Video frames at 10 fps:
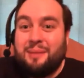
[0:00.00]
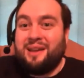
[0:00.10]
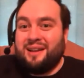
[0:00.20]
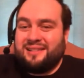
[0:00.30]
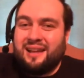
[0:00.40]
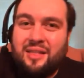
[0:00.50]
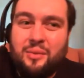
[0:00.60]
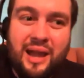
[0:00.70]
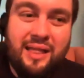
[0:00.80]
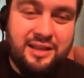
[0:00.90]
because the
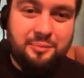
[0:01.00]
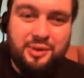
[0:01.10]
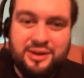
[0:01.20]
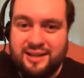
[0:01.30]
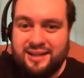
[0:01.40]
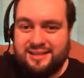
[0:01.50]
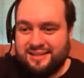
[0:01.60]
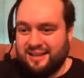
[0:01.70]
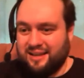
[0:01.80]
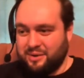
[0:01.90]
way I like to put it is
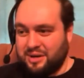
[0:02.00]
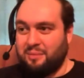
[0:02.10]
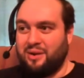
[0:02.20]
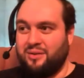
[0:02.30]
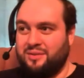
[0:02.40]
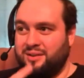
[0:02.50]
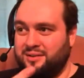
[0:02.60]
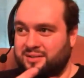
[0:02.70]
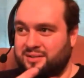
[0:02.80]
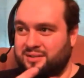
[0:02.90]
we were talking about the
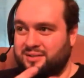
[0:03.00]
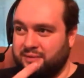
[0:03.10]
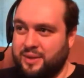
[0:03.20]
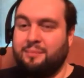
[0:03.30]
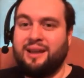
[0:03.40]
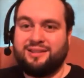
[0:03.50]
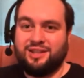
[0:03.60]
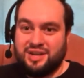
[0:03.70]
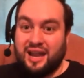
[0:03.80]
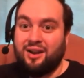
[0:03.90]
difference between our
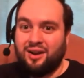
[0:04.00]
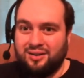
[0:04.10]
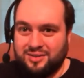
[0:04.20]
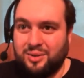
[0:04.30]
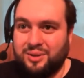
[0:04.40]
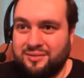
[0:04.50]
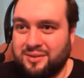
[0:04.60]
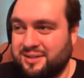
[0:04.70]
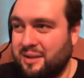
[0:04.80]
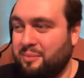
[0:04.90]
message and Eckhart
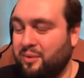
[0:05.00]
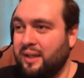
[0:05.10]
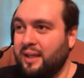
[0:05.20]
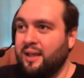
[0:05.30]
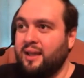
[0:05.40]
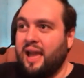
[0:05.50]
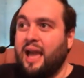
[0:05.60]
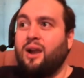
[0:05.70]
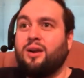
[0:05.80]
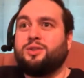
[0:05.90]
Tolle, for example.
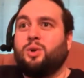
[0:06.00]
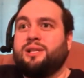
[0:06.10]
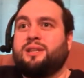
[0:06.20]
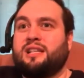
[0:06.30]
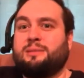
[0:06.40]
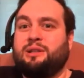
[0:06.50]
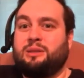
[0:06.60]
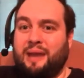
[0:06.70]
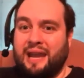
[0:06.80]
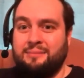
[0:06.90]
Eckhart Tolle talks
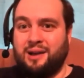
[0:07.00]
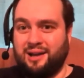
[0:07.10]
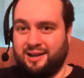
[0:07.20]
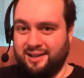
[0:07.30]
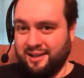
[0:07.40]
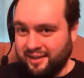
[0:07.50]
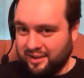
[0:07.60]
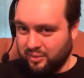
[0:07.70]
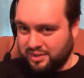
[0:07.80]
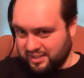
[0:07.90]
about the pain body,
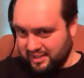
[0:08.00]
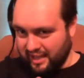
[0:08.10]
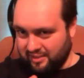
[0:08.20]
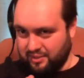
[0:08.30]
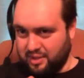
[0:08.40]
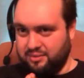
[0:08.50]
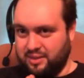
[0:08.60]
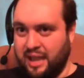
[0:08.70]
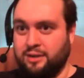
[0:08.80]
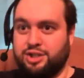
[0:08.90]
which is like
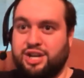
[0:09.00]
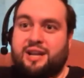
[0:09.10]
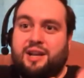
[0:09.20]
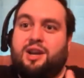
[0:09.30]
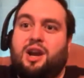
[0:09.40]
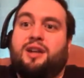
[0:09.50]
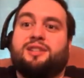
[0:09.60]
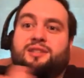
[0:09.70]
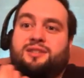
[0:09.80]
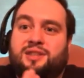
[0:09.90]
the energetic
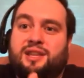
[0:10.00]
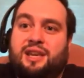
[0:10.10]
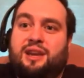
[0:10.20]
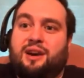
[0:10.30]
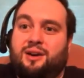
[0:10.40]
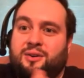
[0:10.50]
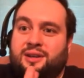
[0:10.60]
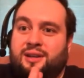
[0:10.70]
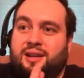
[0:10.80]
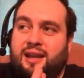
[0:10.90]
cousin to the ego,
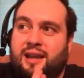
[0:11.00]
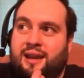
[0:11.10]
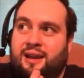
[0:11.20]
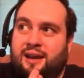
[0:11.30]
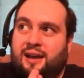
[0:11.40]
and